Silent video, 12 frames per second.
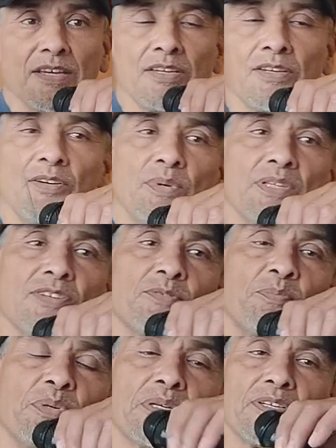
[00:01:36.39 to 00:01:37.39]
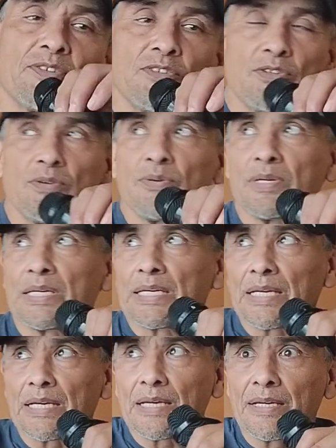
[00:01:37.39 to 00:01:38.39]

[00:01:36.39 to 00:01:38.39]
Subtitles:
You know what this book is doing?